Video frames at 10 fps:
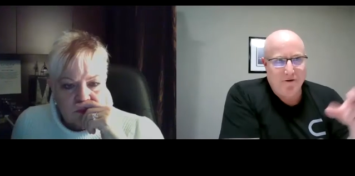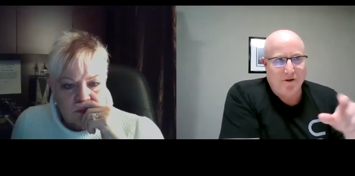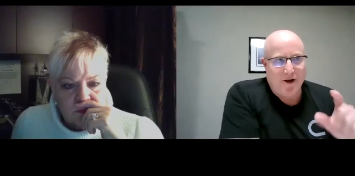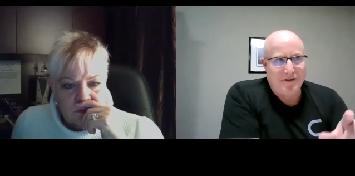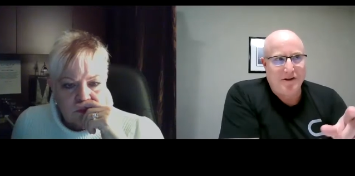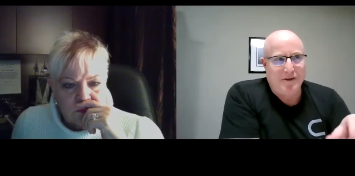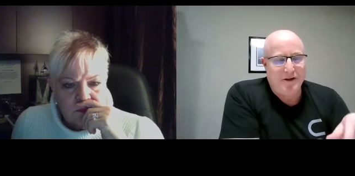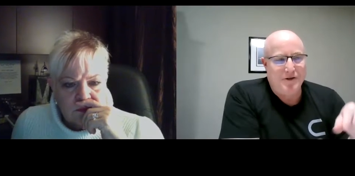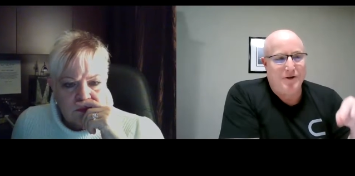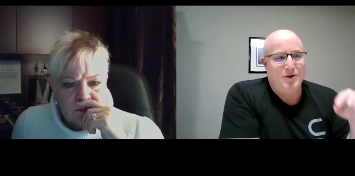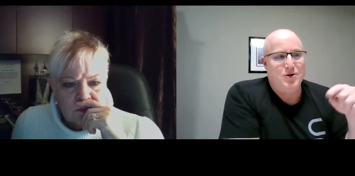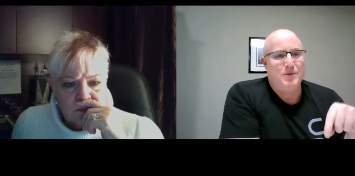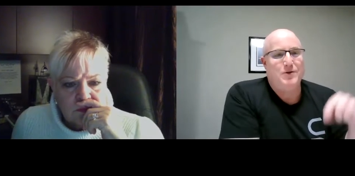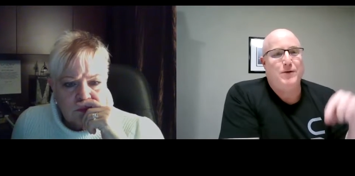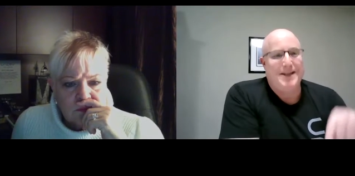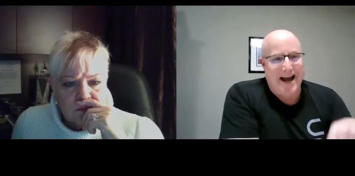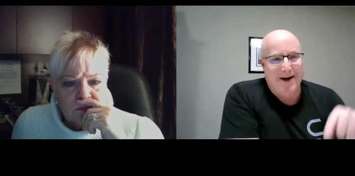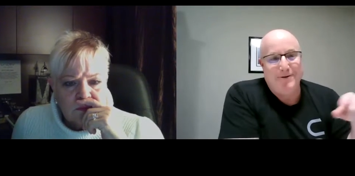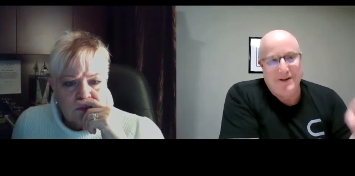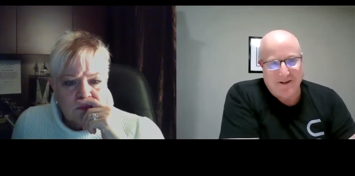Speaker 1: There's lots of things you can do between
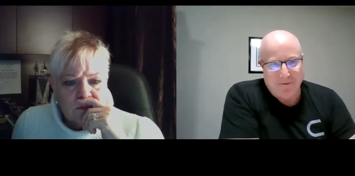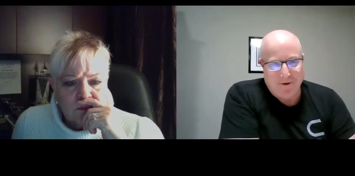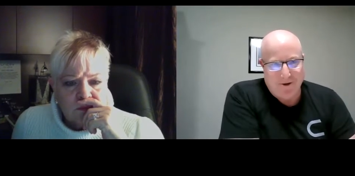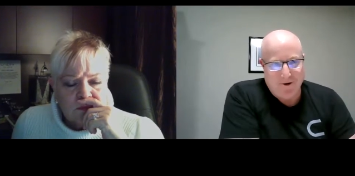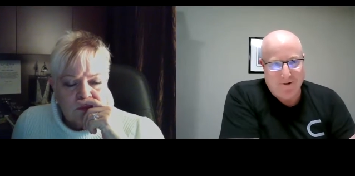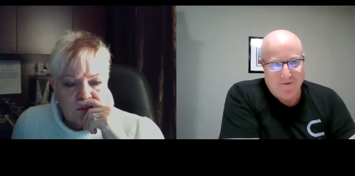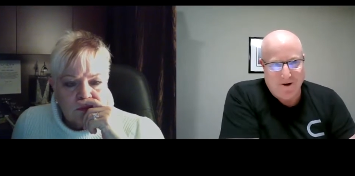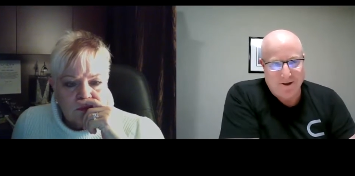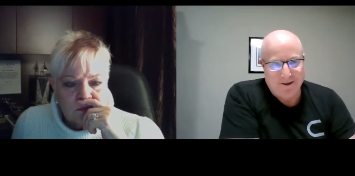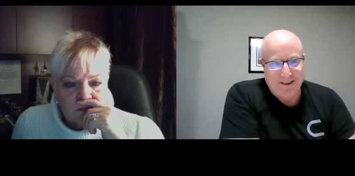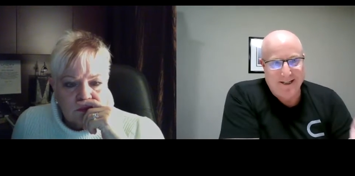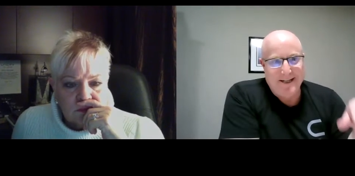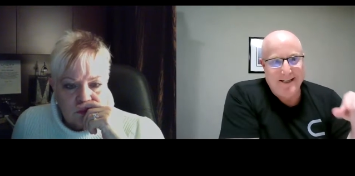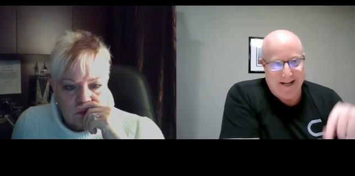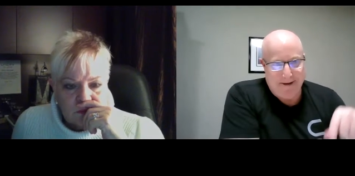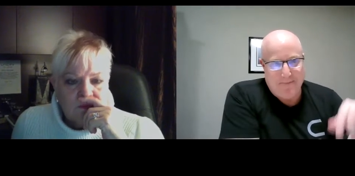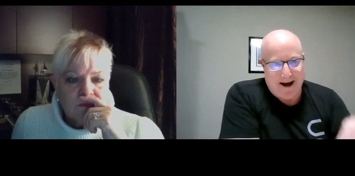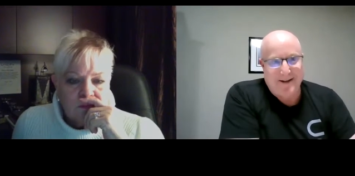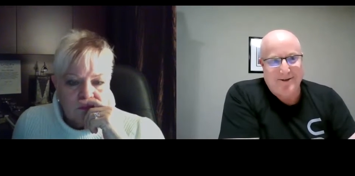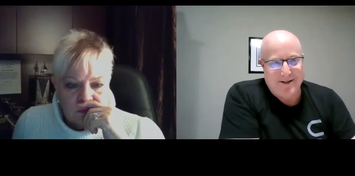now and December 31st to
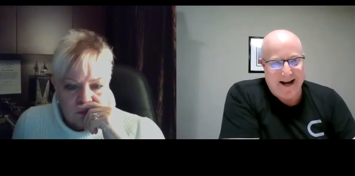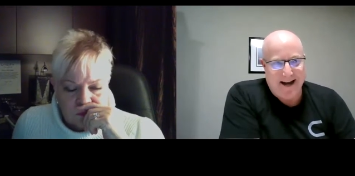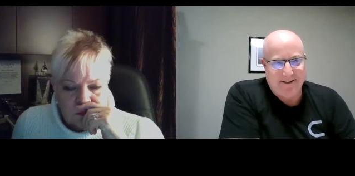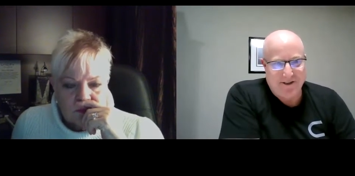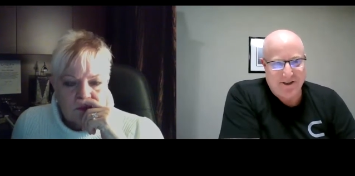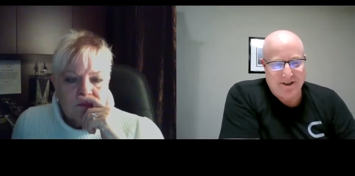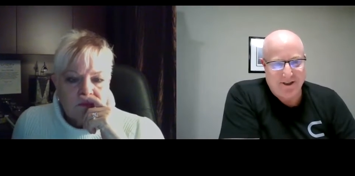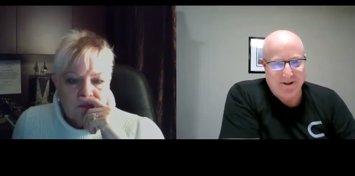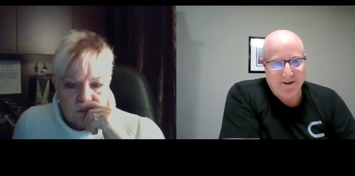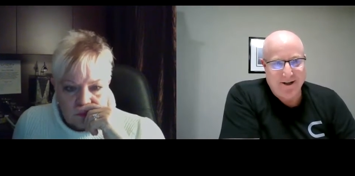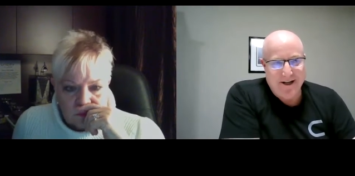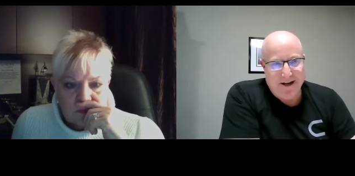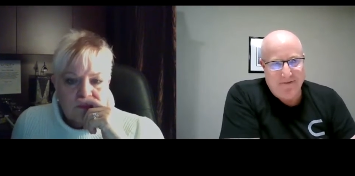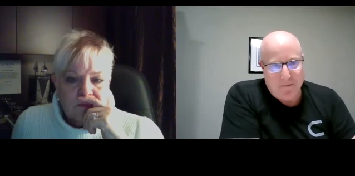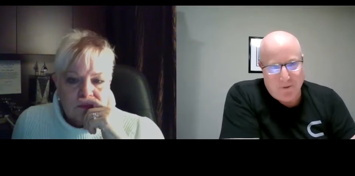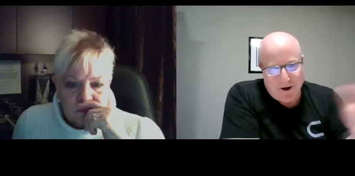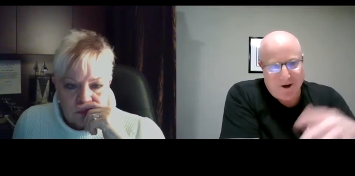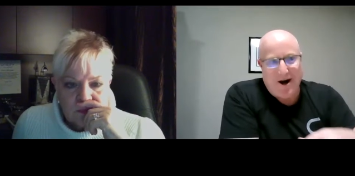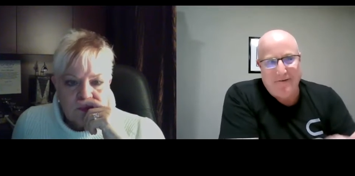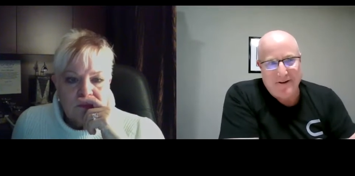impact your taxes this year. If you put
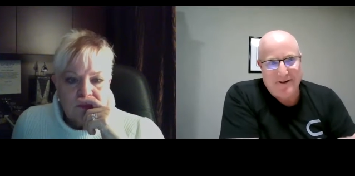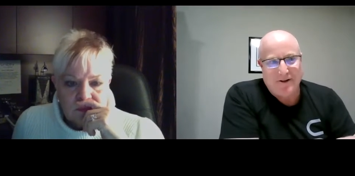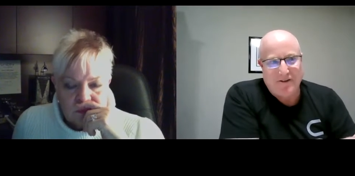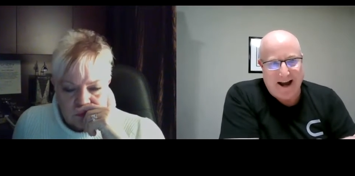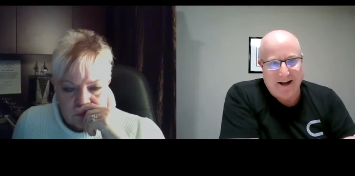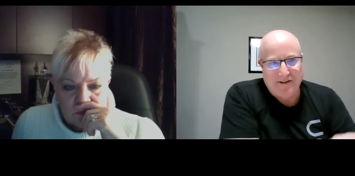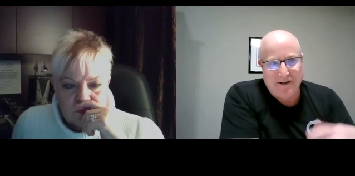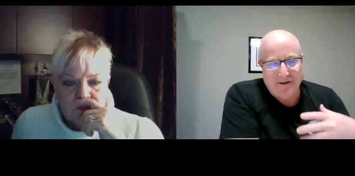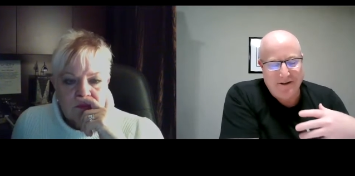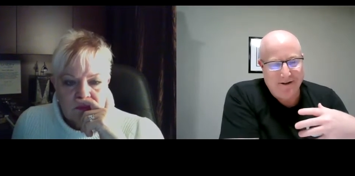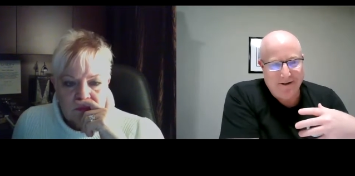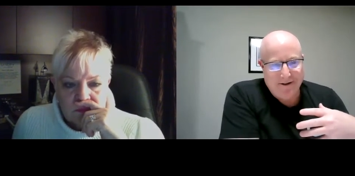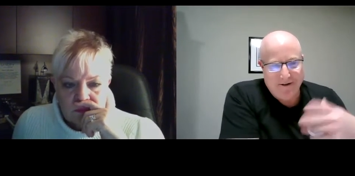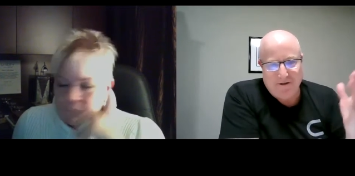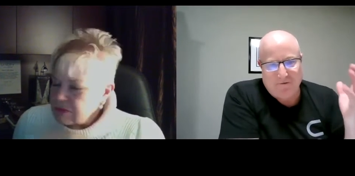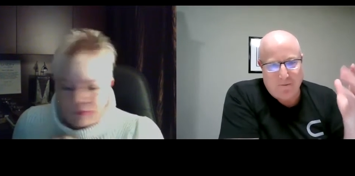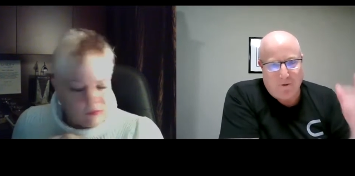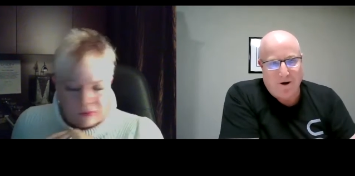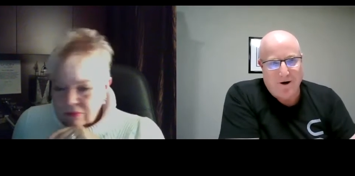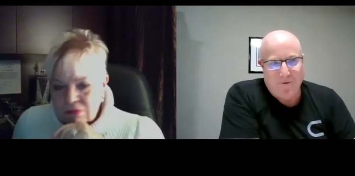it off until tax season, you're just
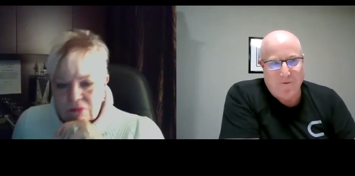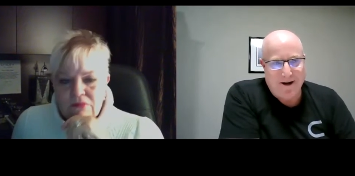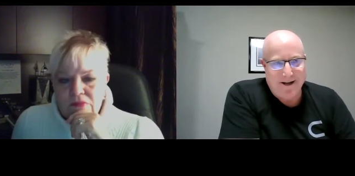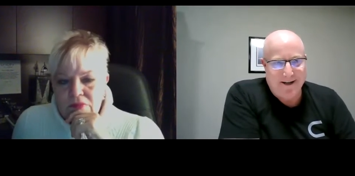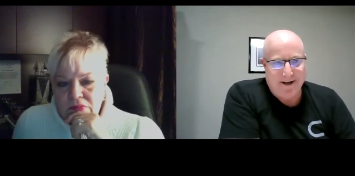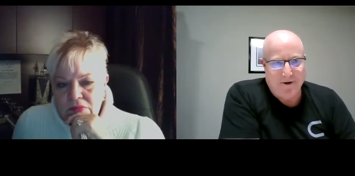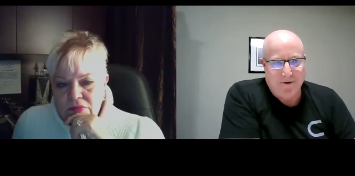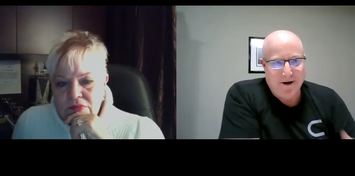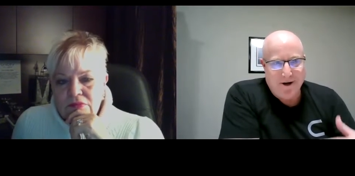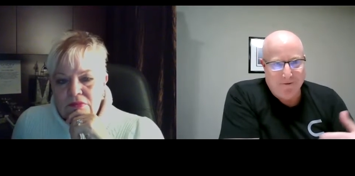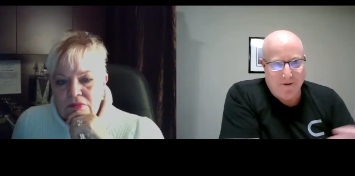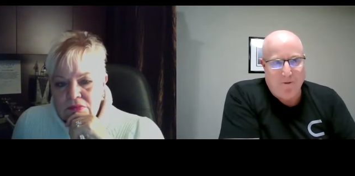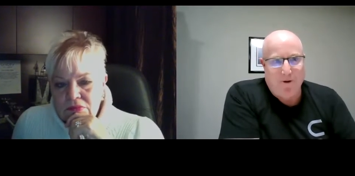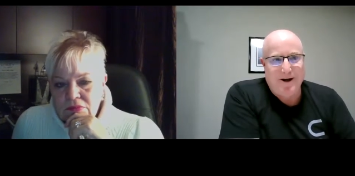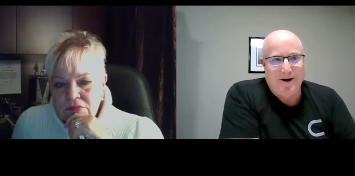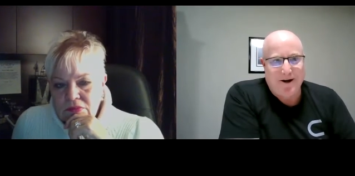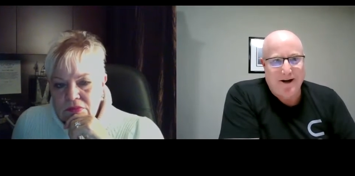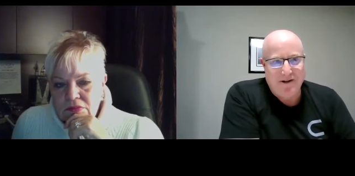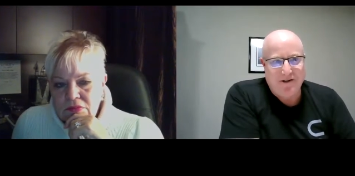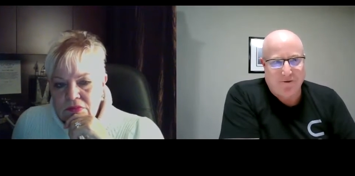reporting on what you did. You're reporting
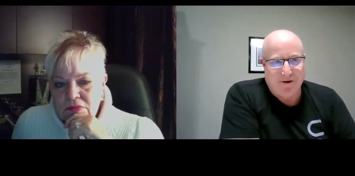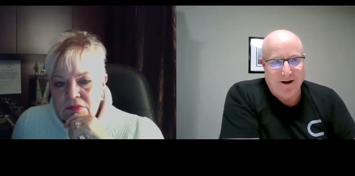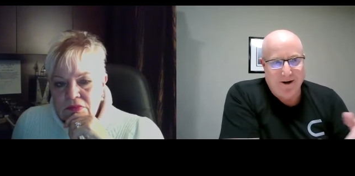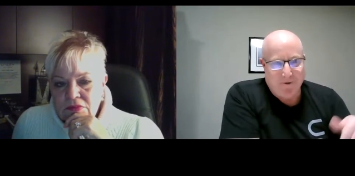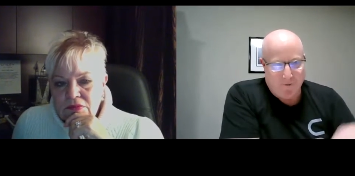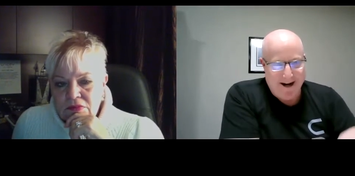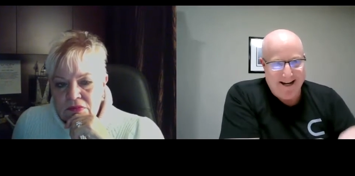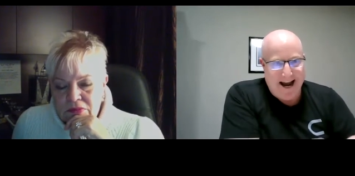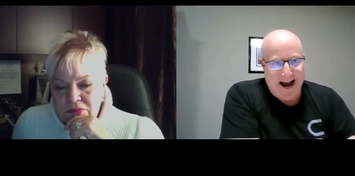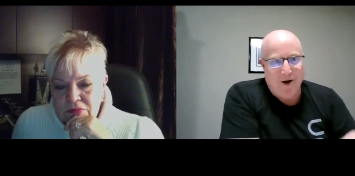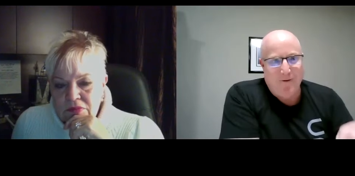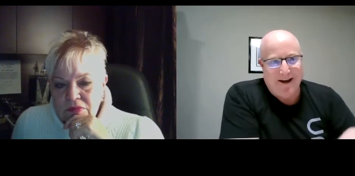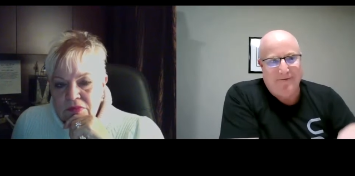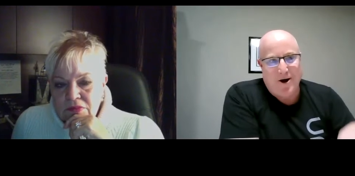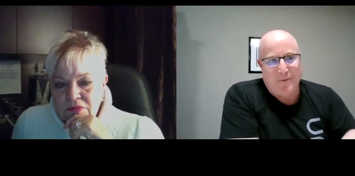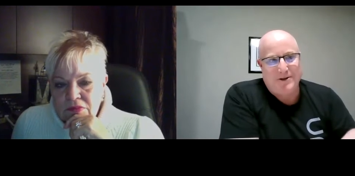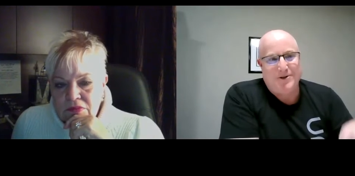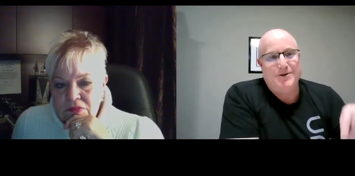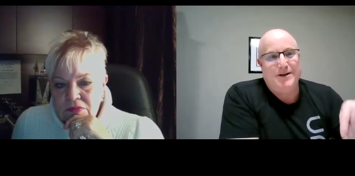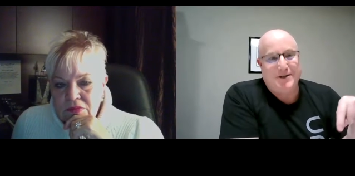on history. Right now, we have an
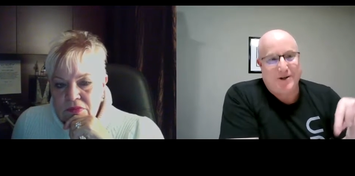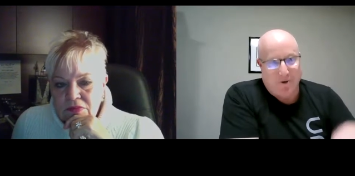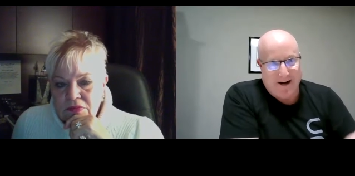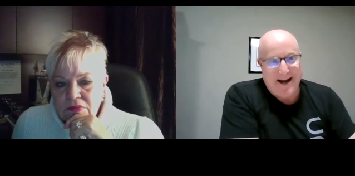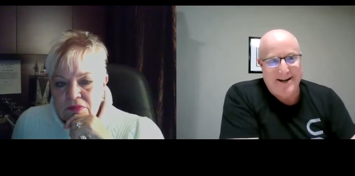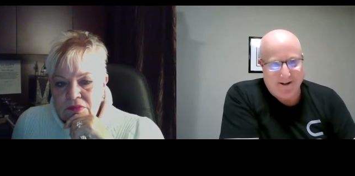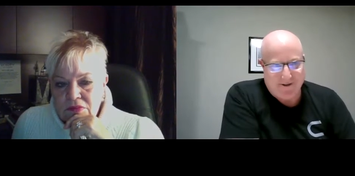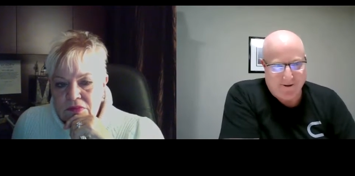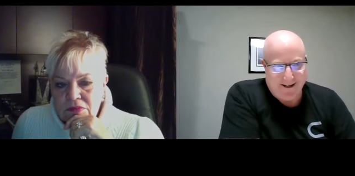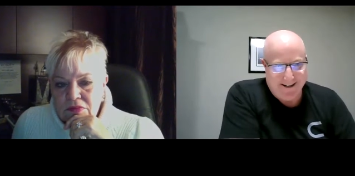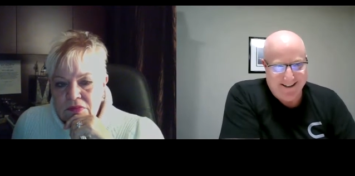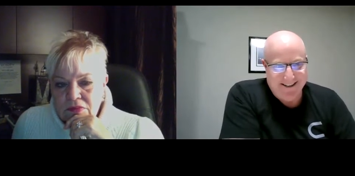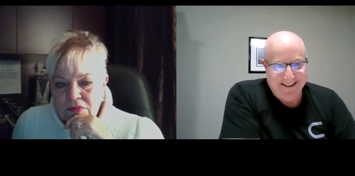opportunity to create history,